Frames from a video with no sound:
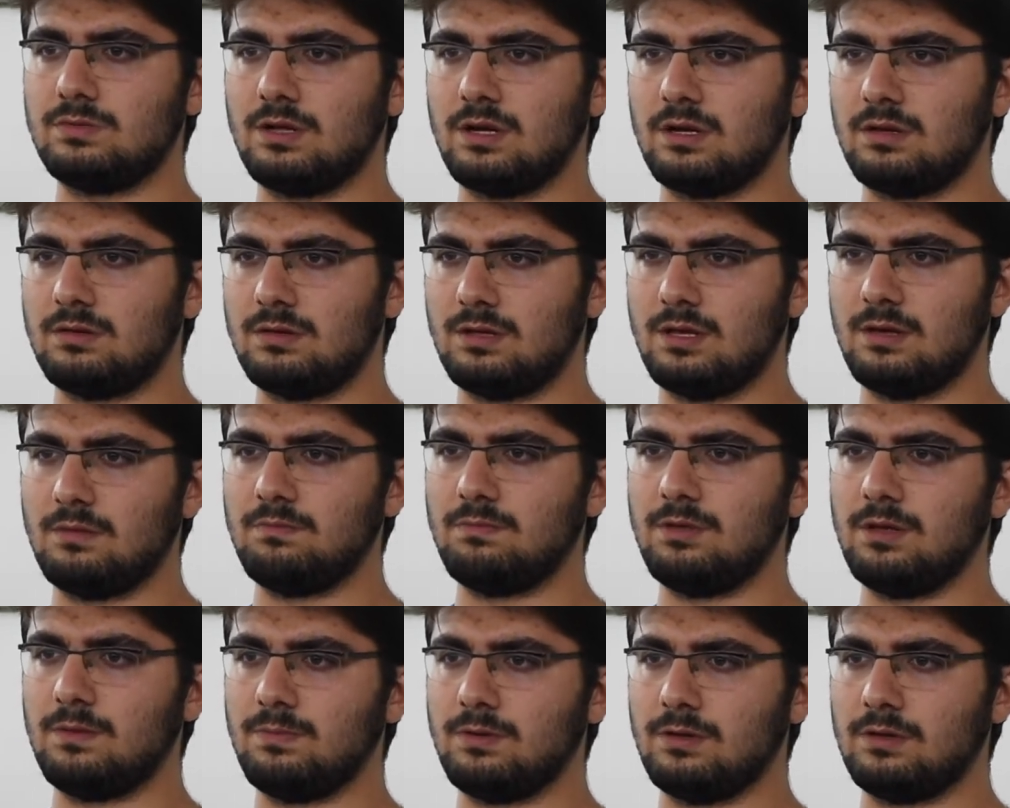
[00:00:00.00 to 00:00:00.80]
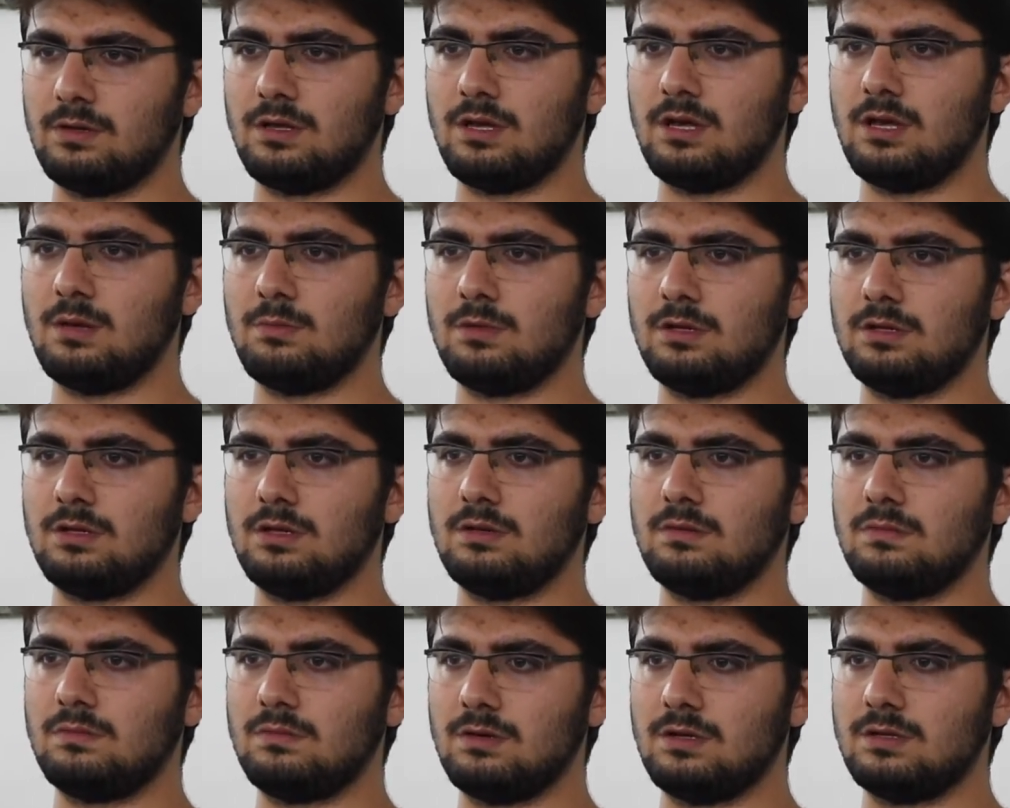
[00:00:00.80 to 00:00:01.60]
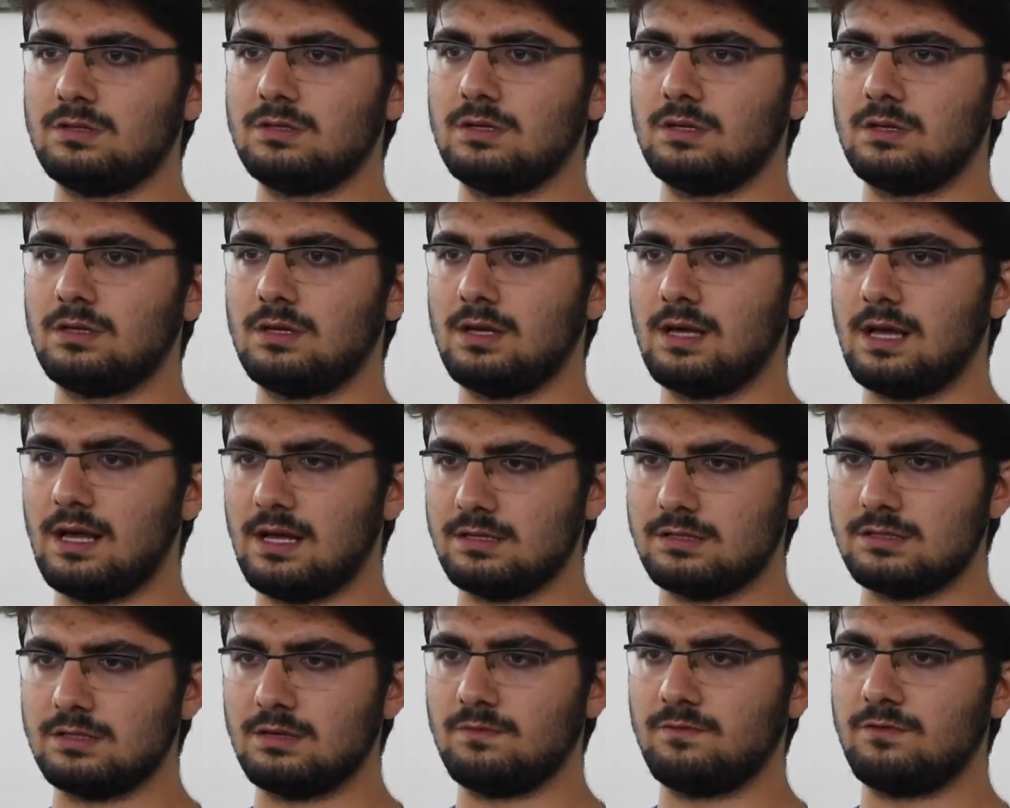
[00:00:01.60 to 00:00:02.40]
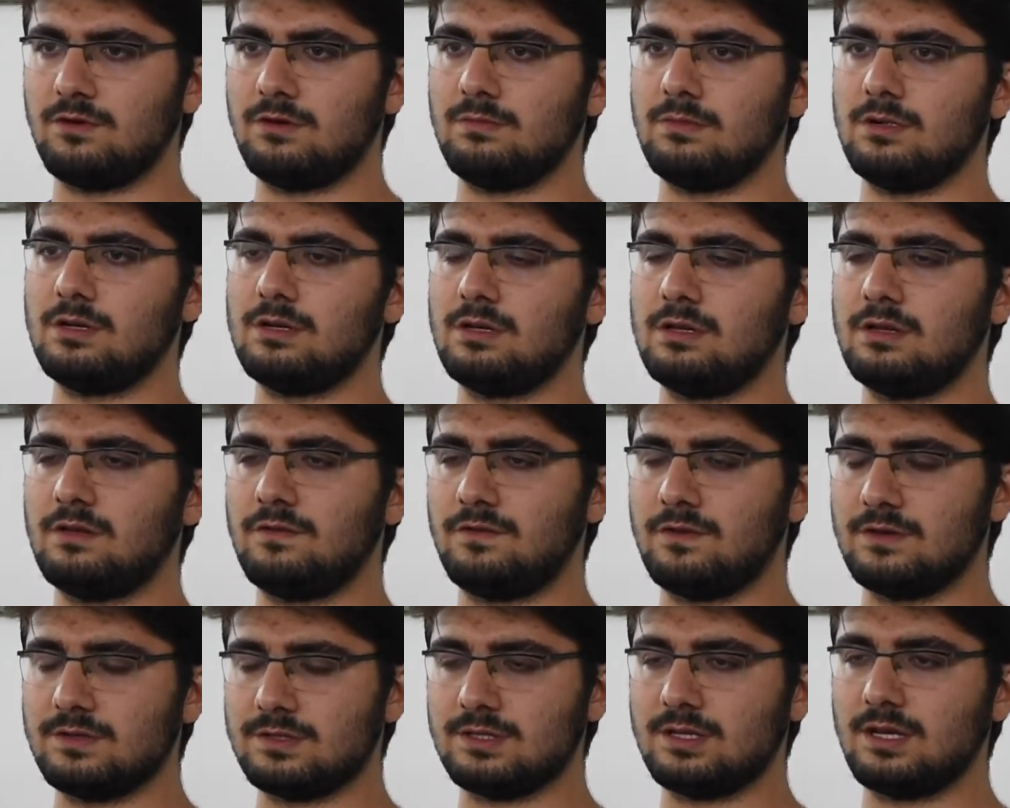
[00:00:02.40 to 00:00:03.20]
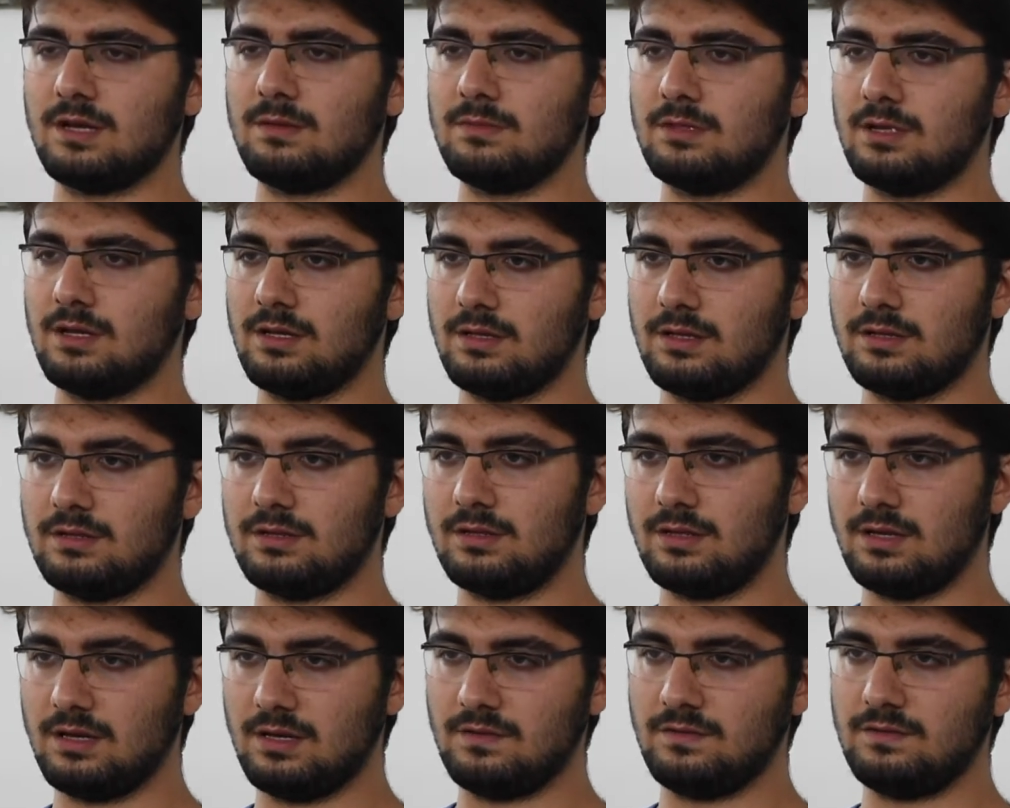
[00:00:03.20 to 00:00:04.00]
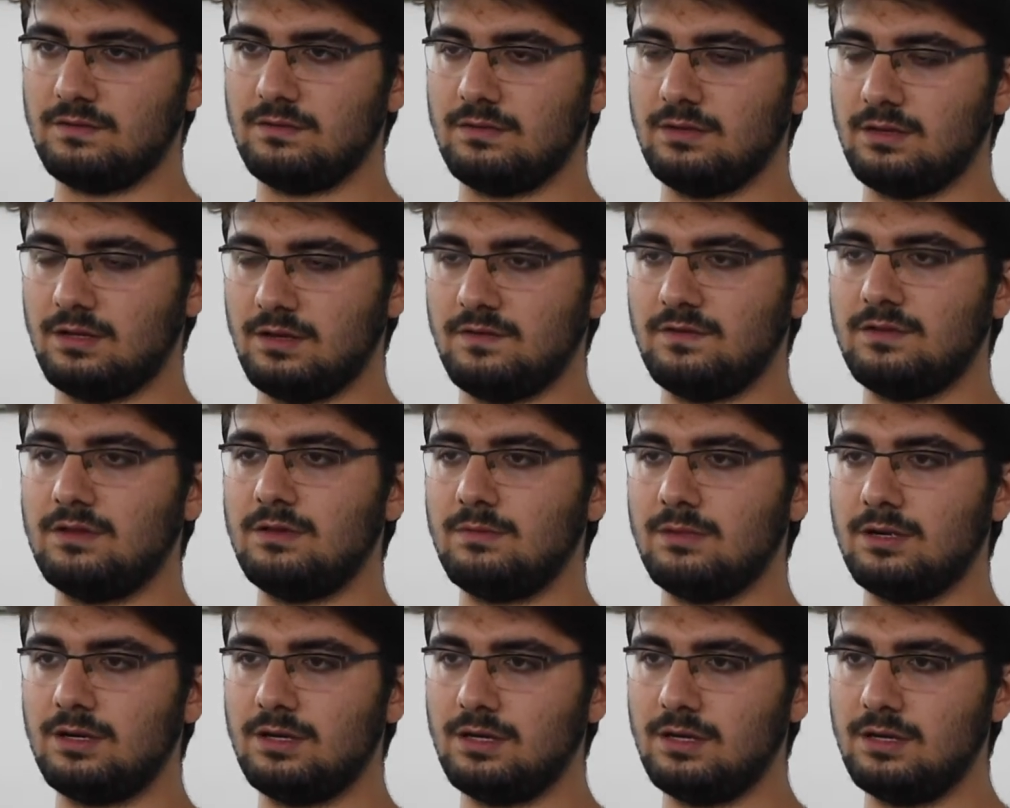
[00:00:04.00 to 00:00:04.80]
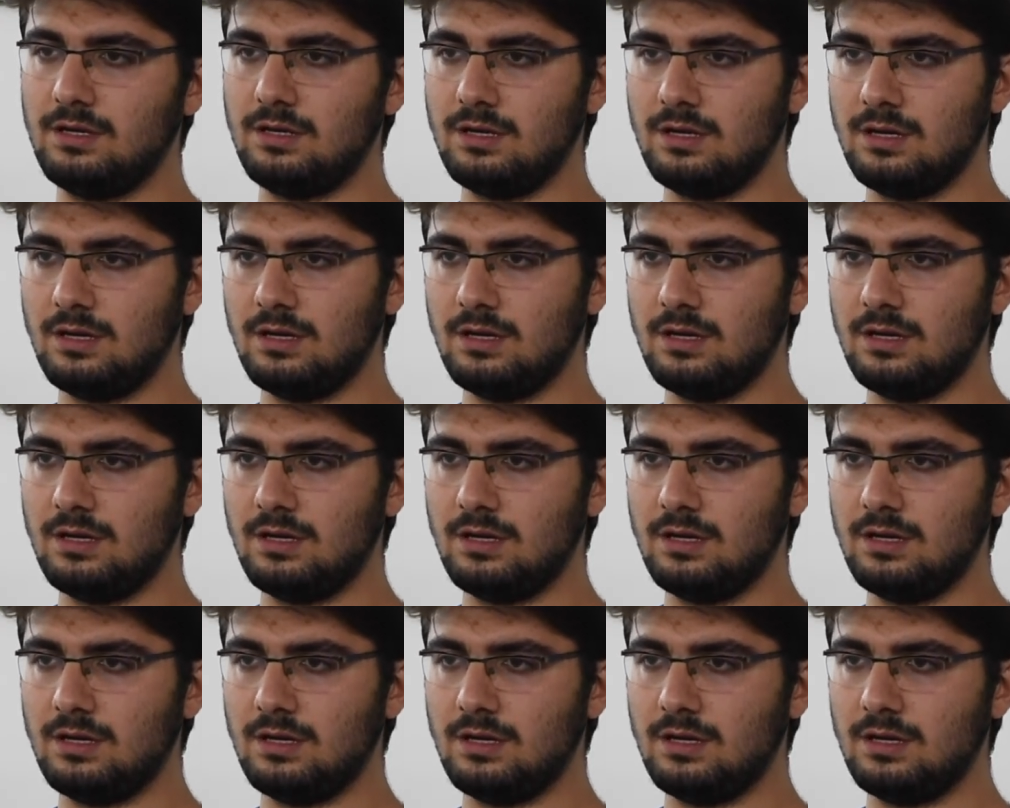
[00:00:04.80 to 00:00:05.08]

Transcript: Like 10 people came in and basically asked them for money. The first time they did give the money.